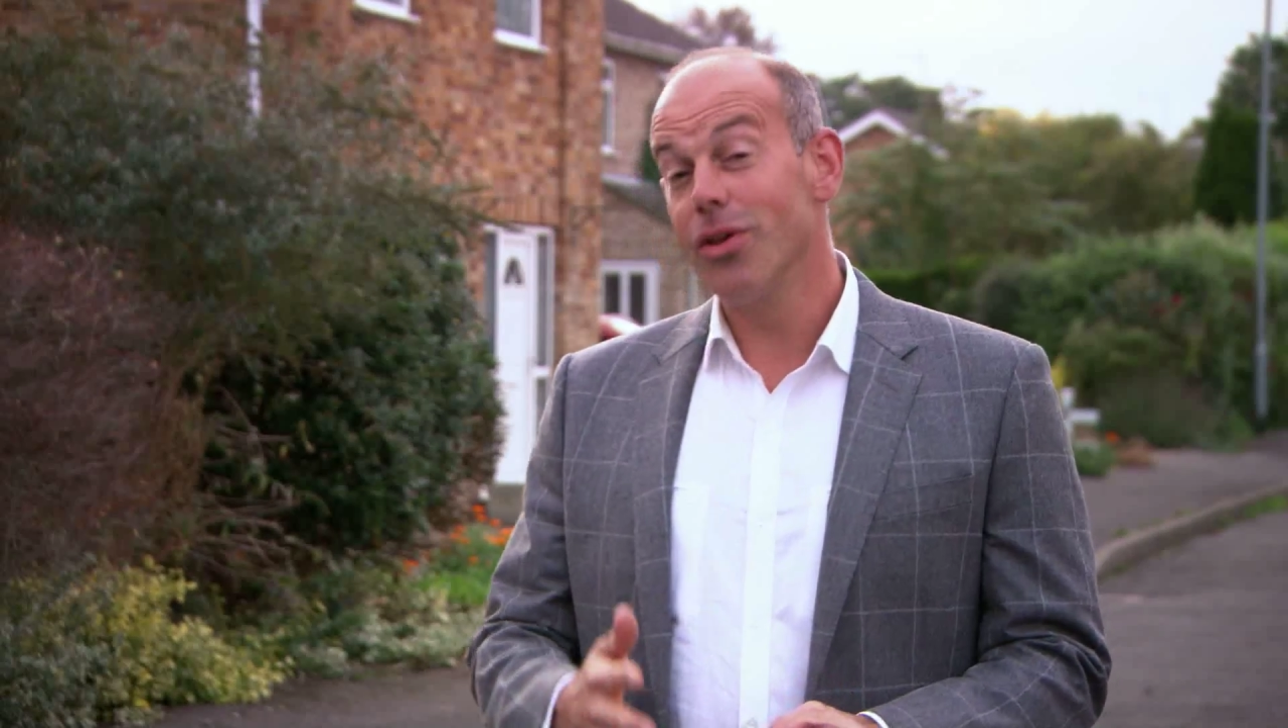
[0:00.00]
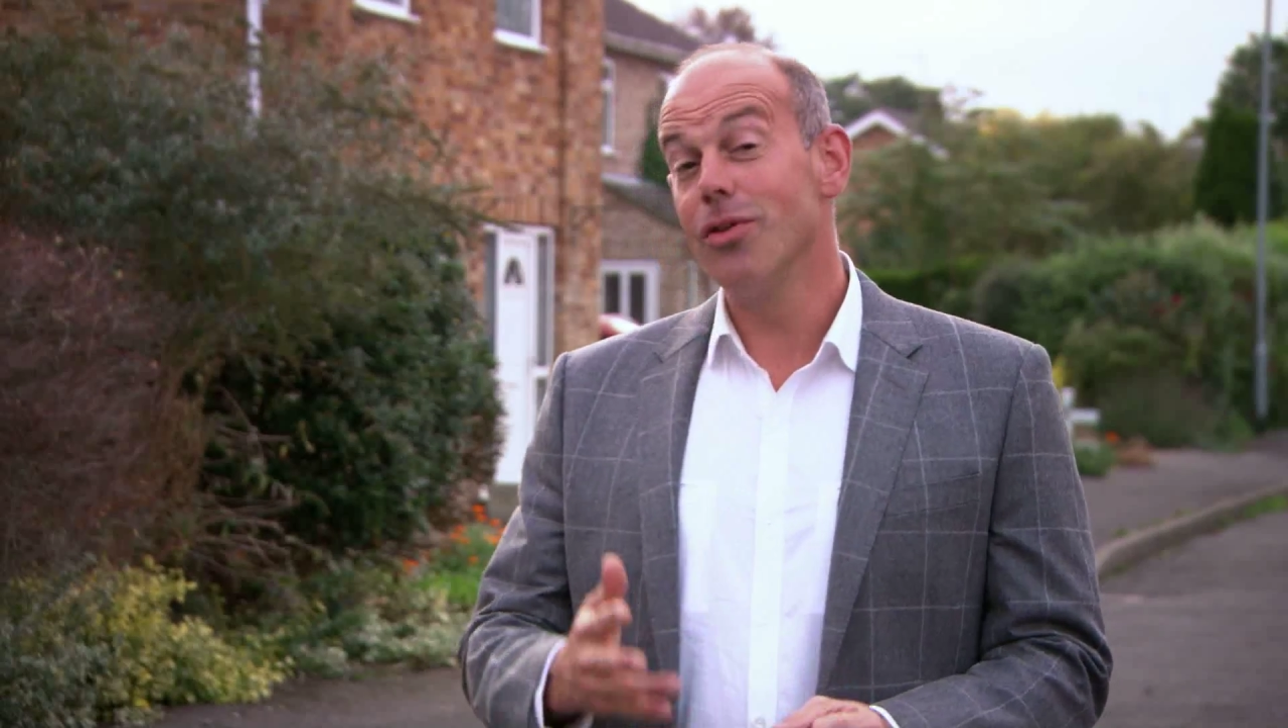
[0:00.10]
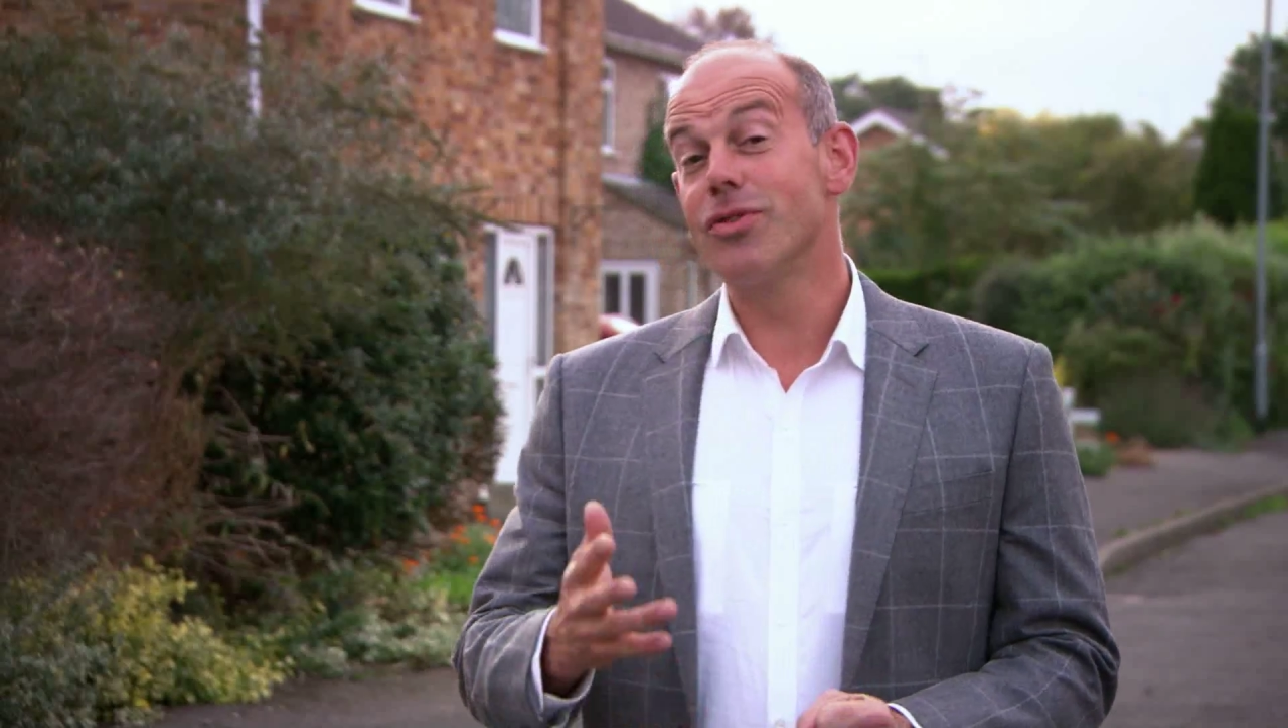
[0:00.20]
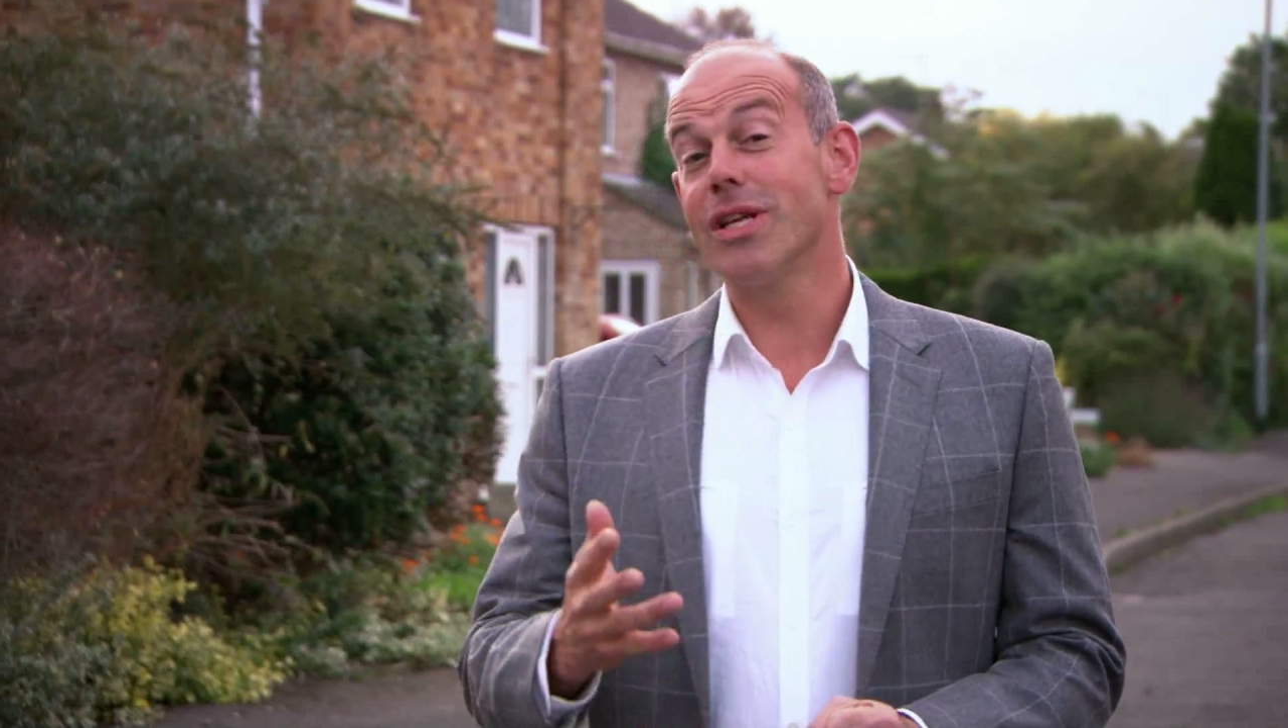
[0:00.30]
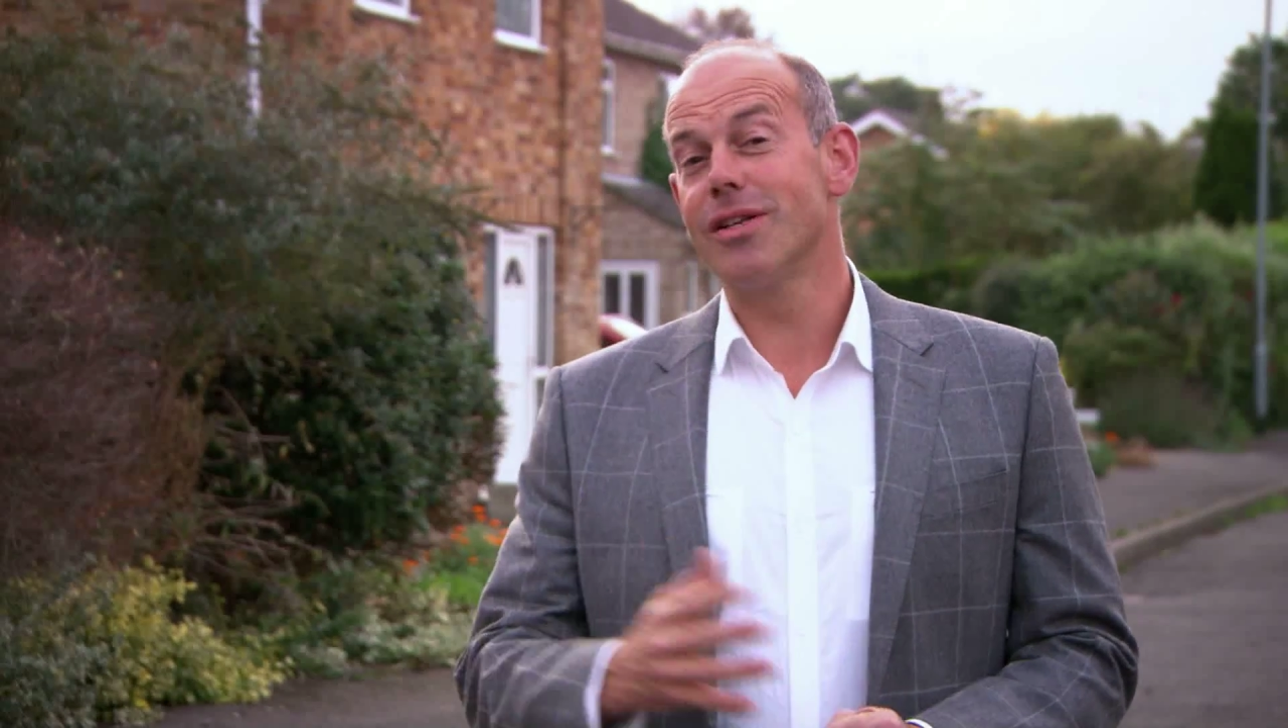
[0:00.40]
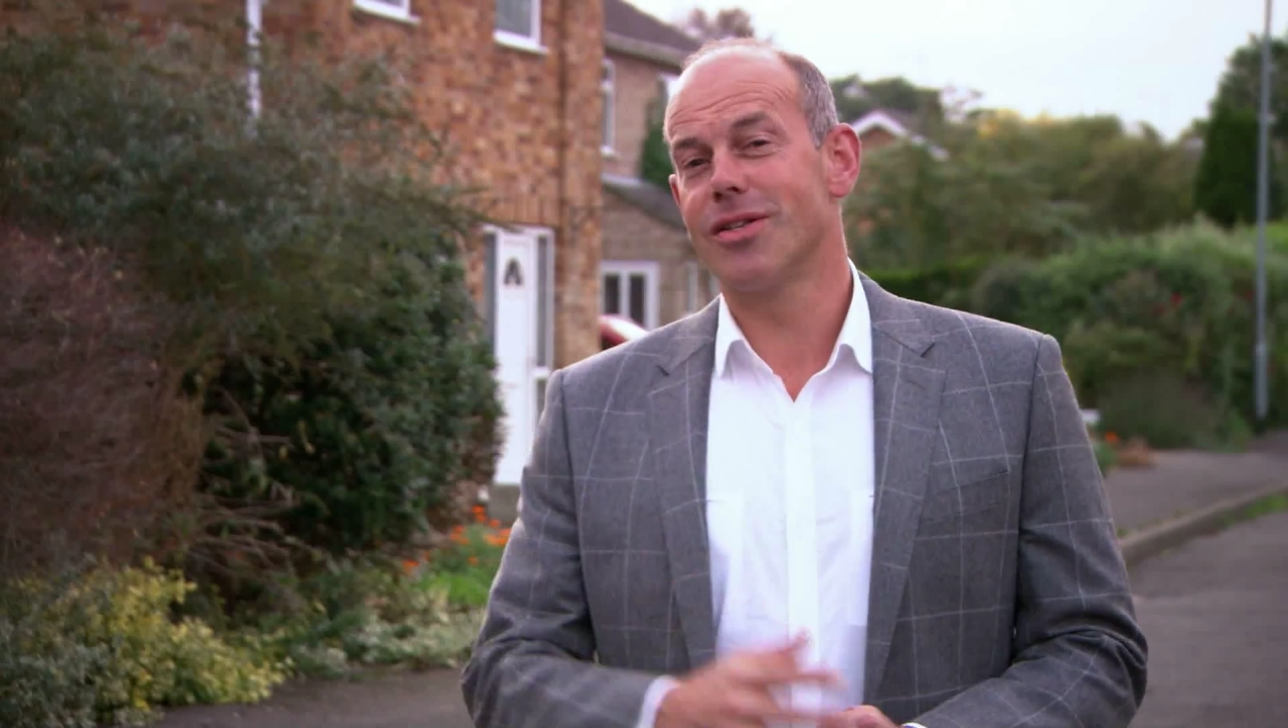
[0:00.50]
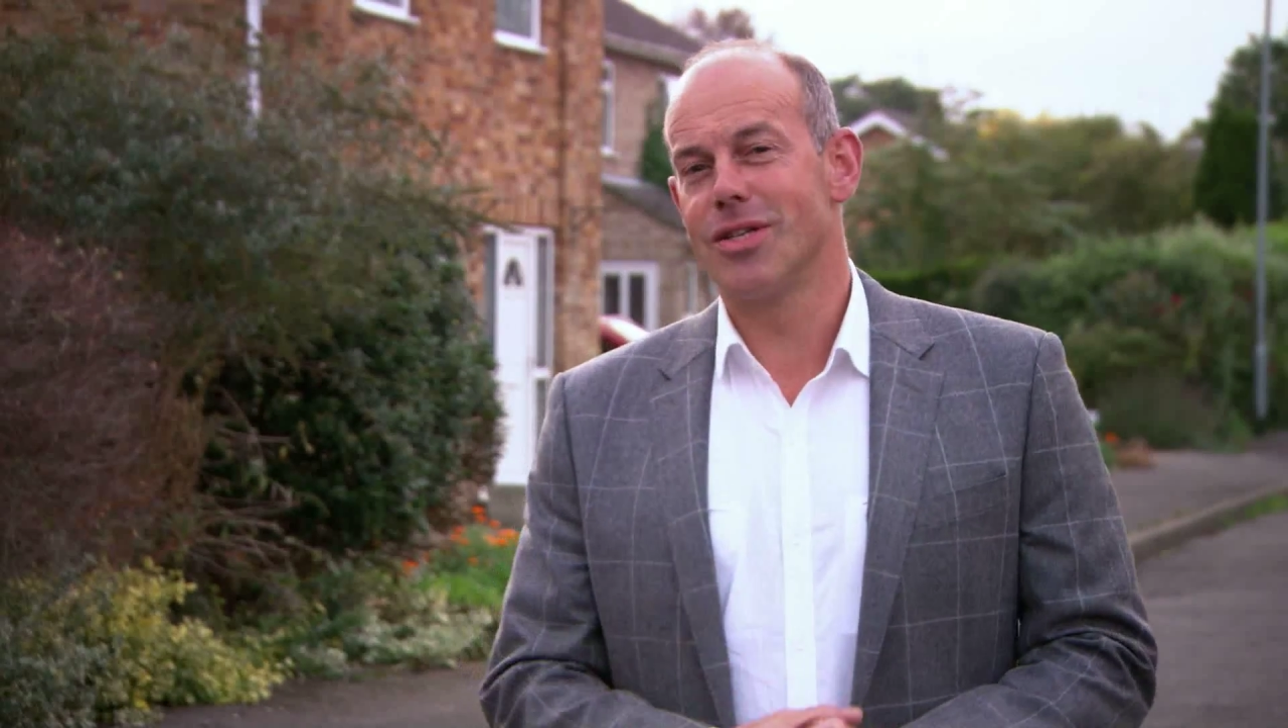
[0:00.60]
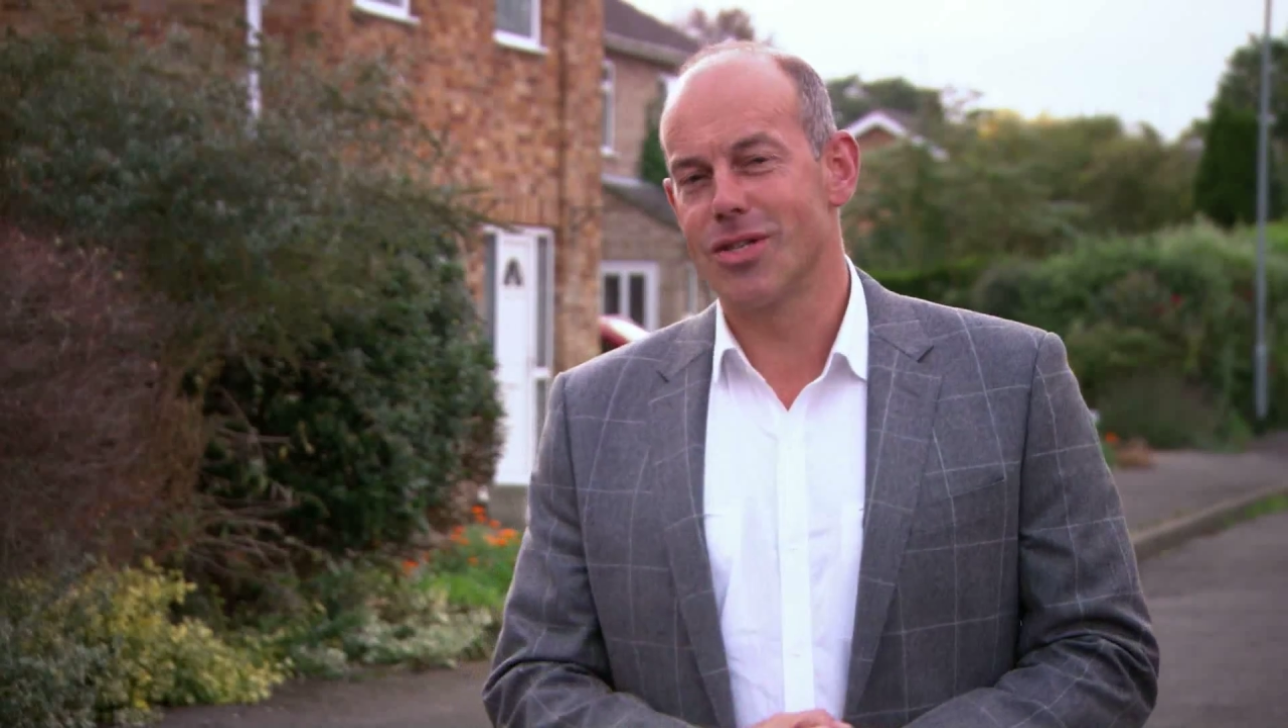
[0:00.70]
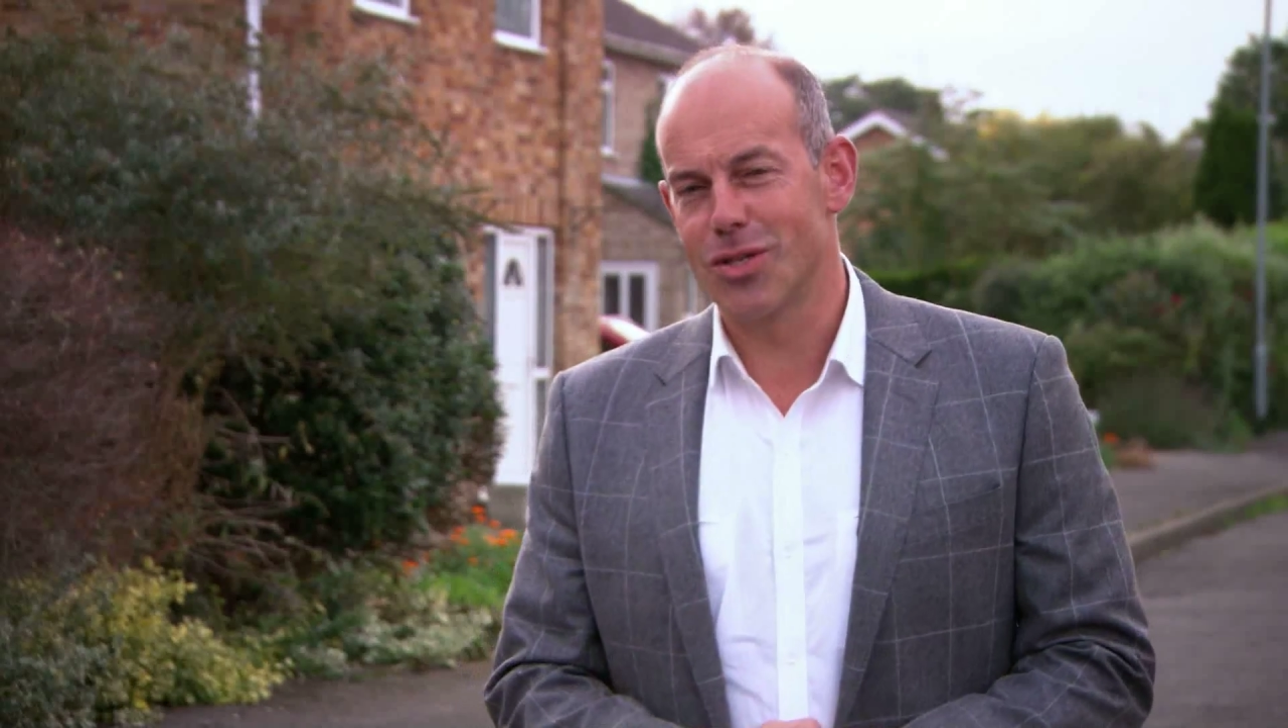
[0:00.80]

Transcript: utilities